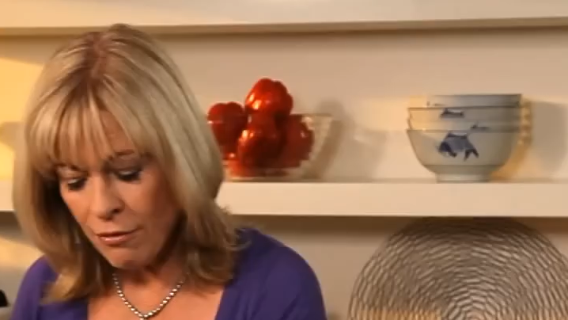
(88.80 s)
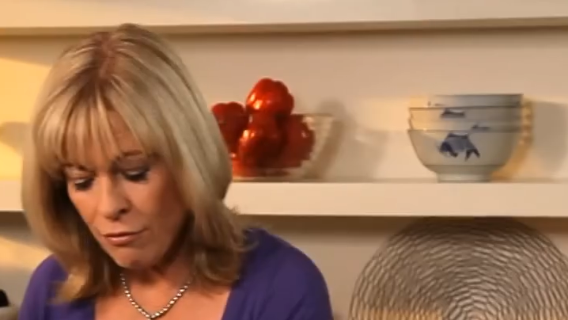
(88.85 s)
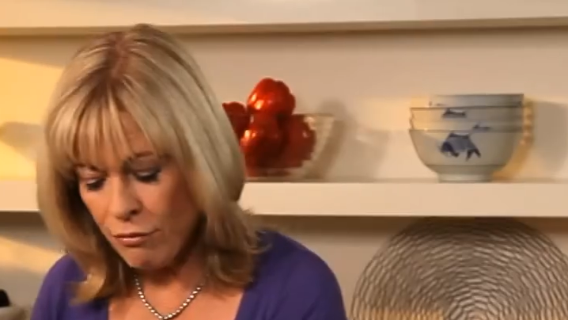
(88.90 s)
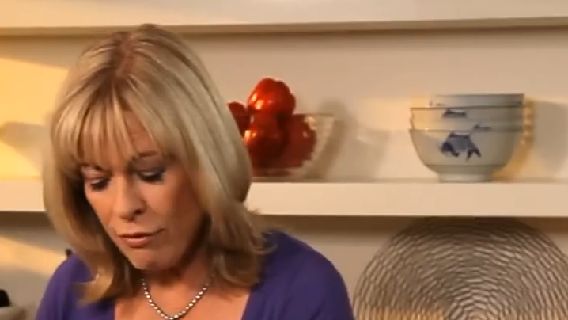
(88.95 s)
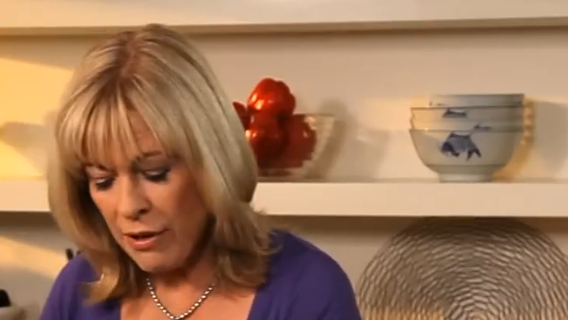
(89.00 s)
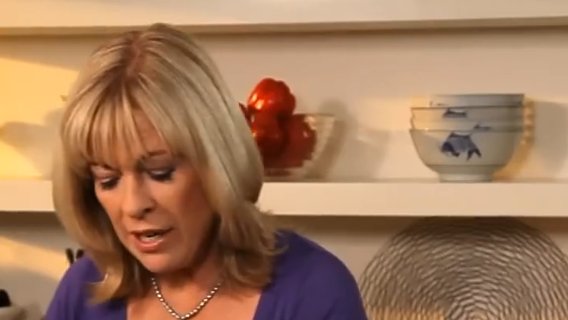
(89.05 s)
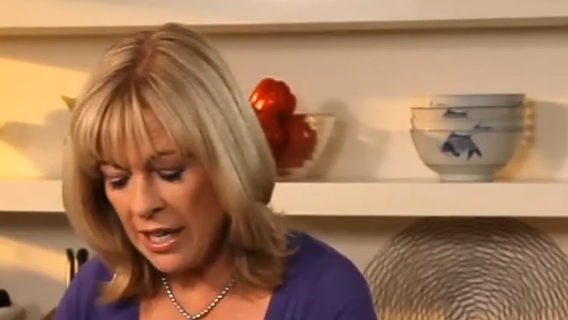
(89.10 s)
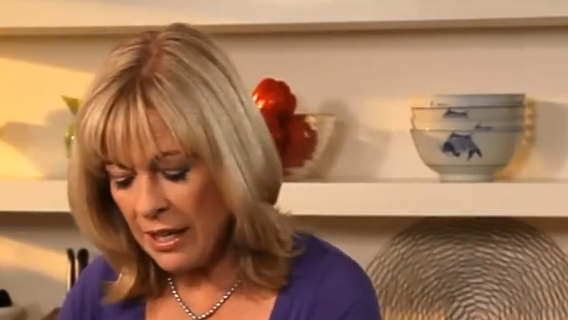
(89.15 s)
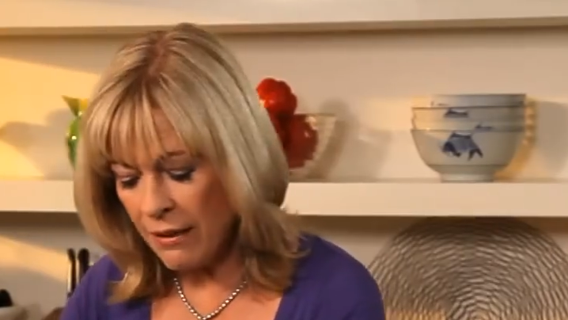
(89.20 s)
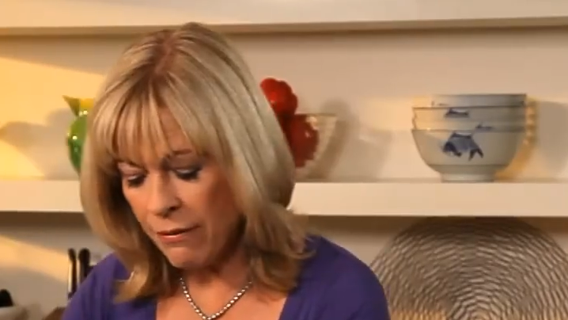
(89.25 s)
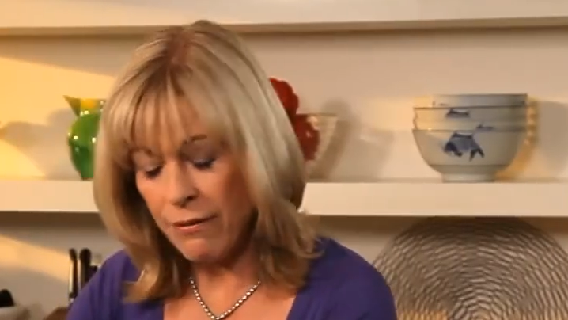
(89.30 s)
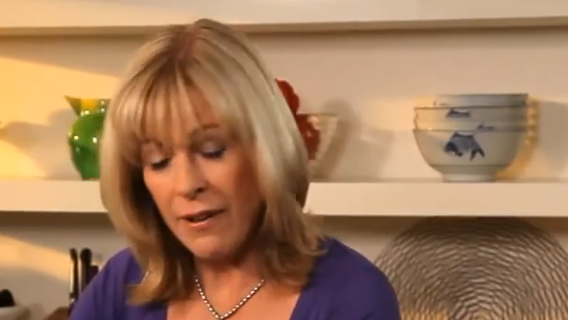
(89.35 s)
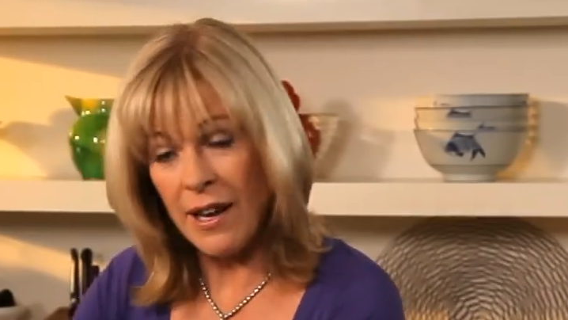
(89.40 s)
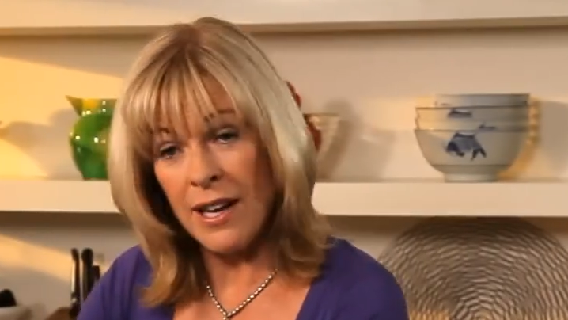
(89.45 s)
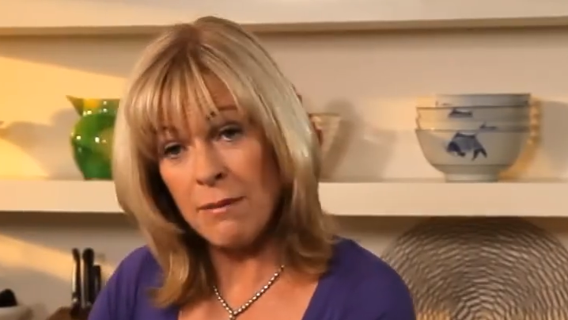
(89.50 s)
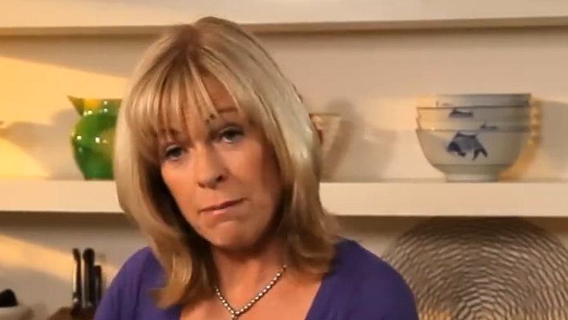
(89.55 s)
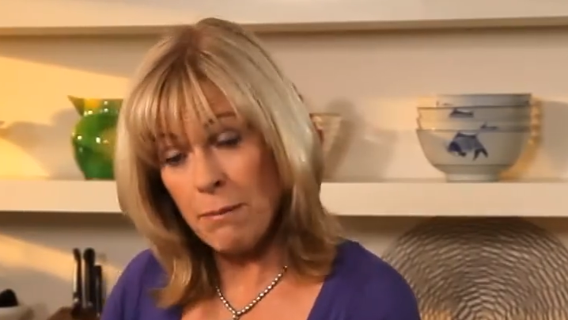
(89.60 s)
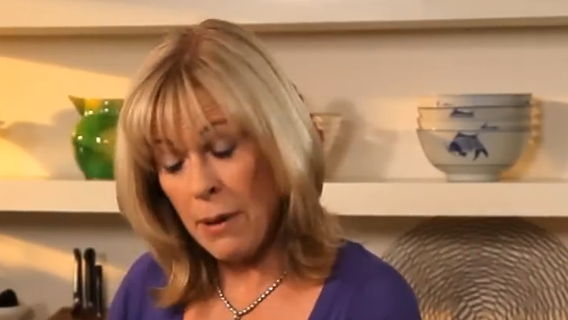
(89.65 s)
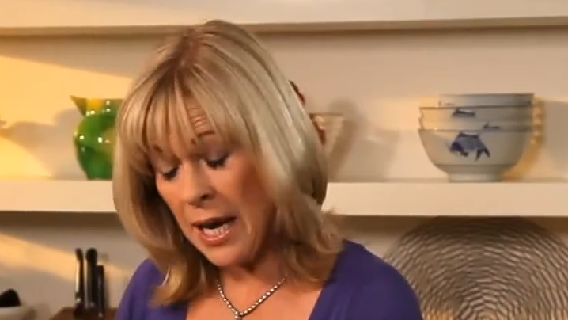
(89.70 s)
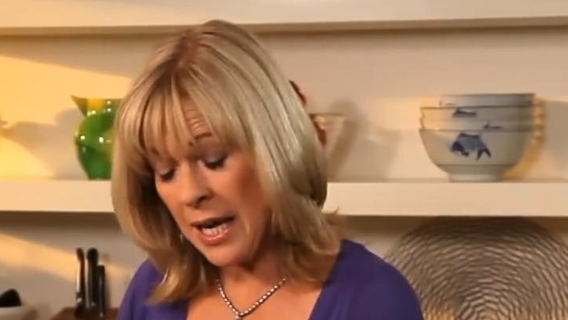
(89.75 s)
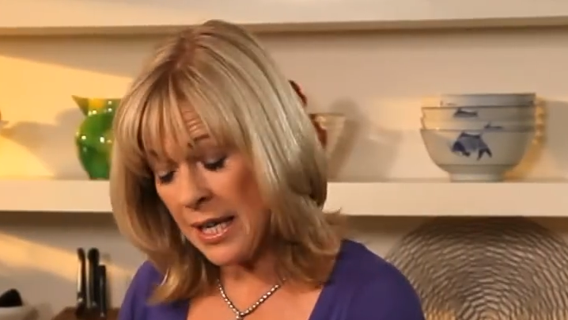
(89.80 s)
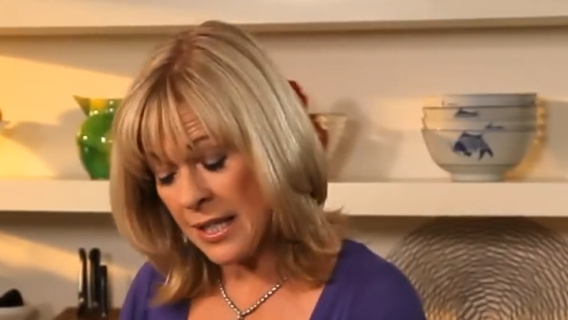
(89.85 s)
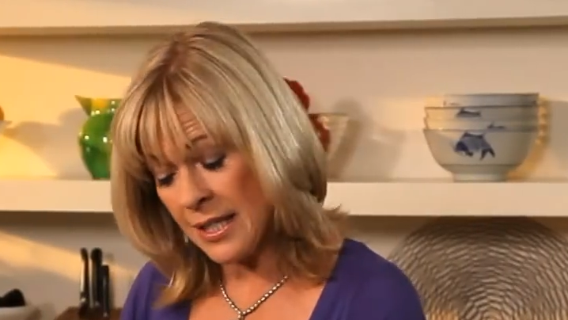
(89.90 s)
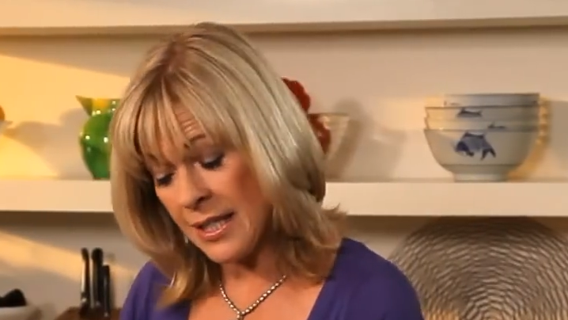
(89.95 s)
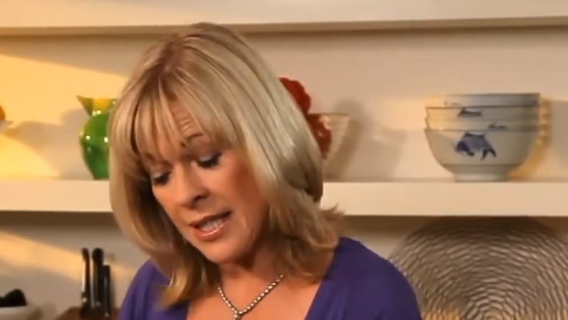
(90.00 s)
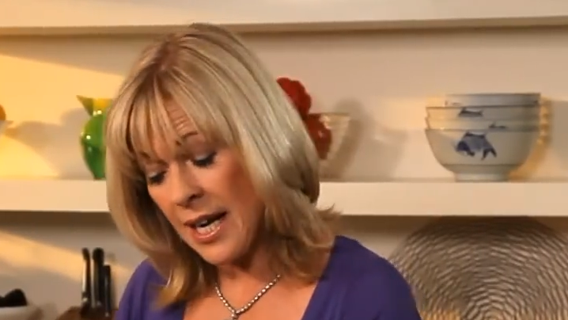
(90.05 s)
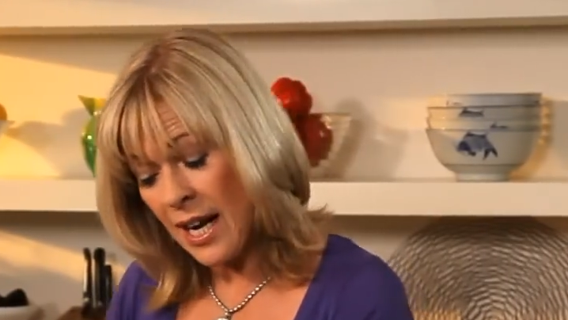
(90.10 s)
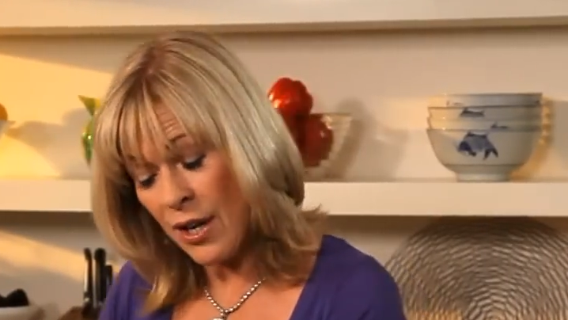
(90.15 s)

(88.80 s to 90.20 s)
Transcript: really fine paste,